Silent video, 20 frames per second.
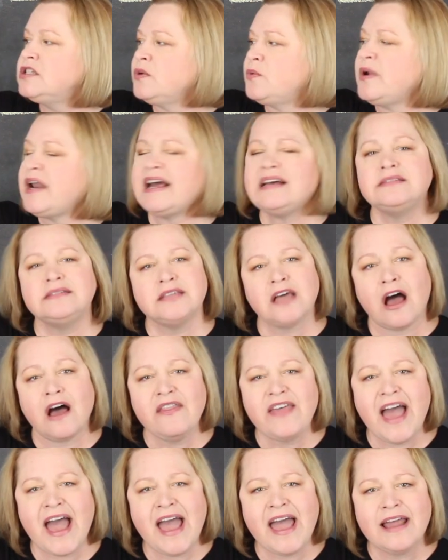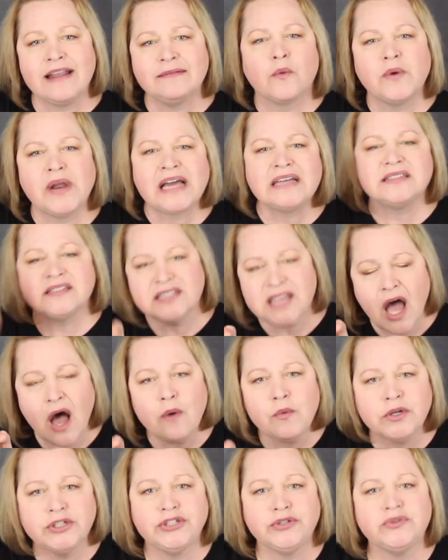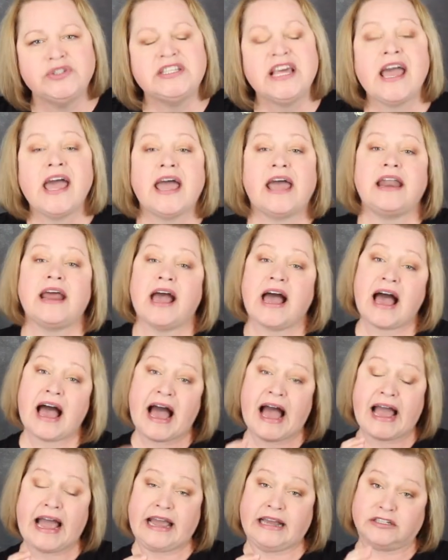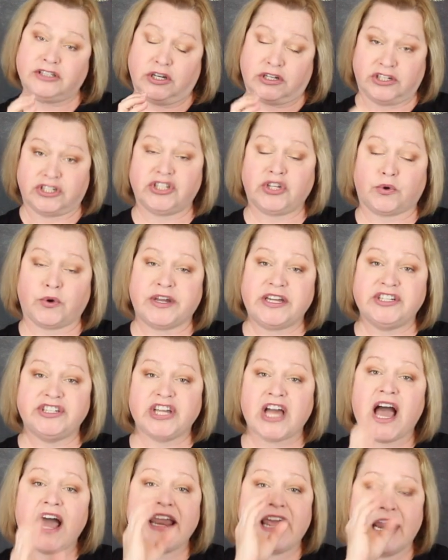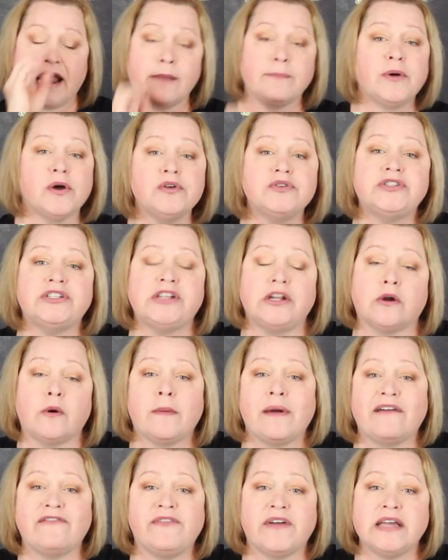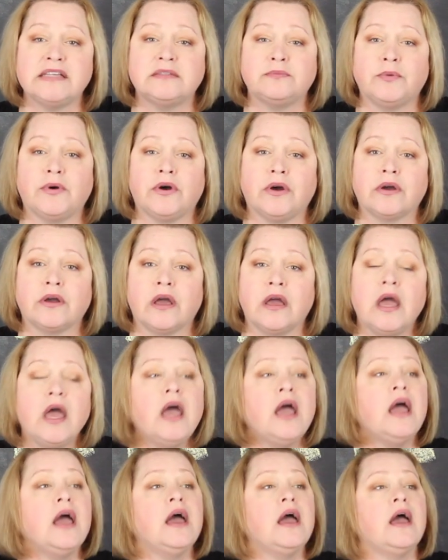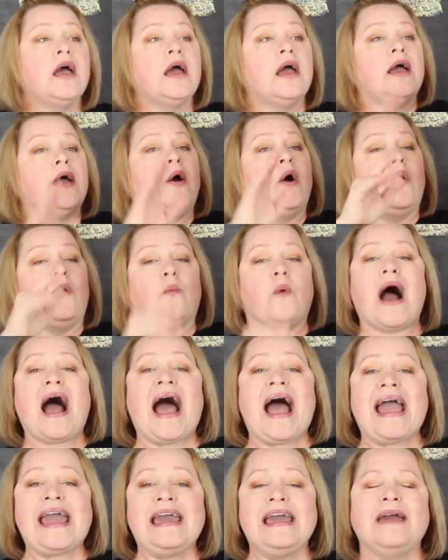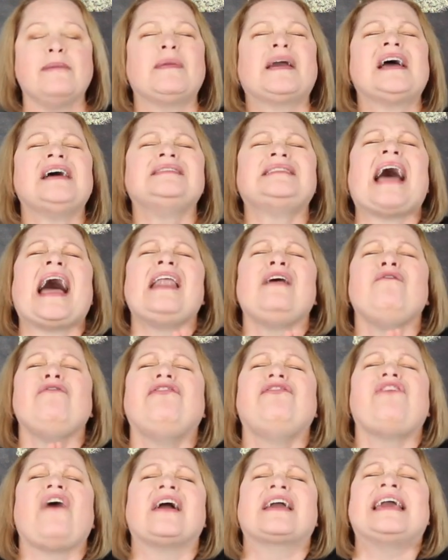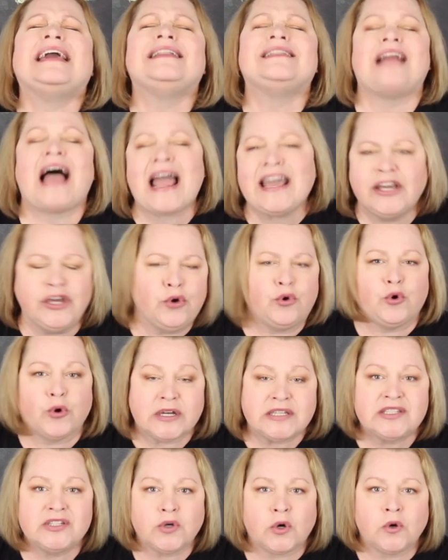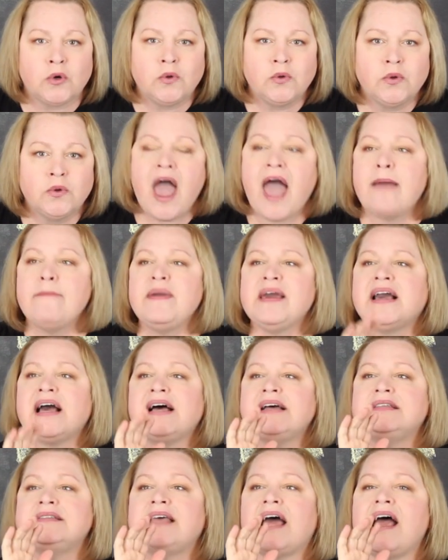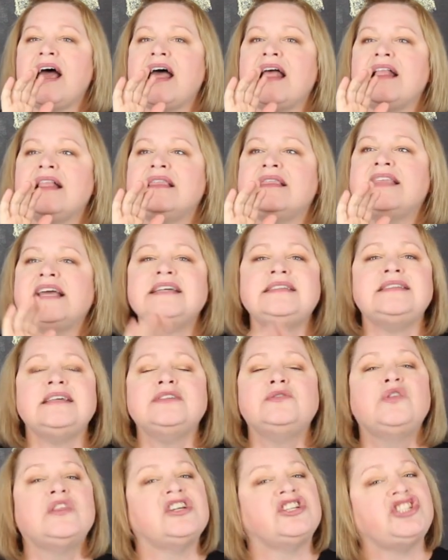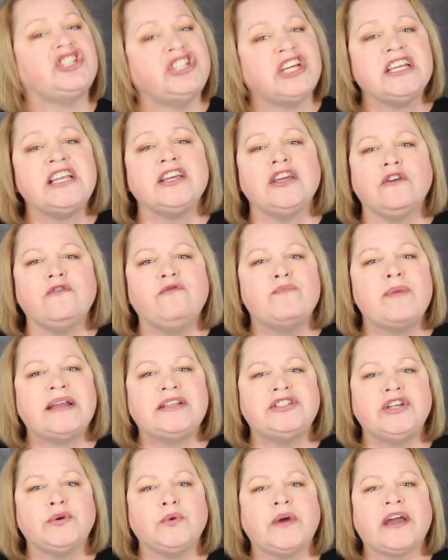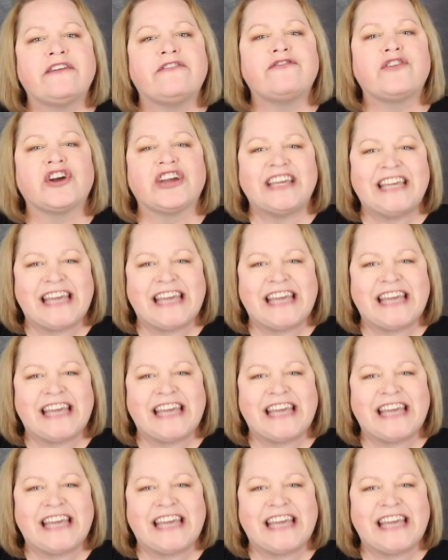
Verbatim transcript: So when I saw that, when I saw what you said, I took a screenshot and I posted it on my Facebook. Why? Because I don't fucking like you, Chrystal. And because this is the shit you've been doing for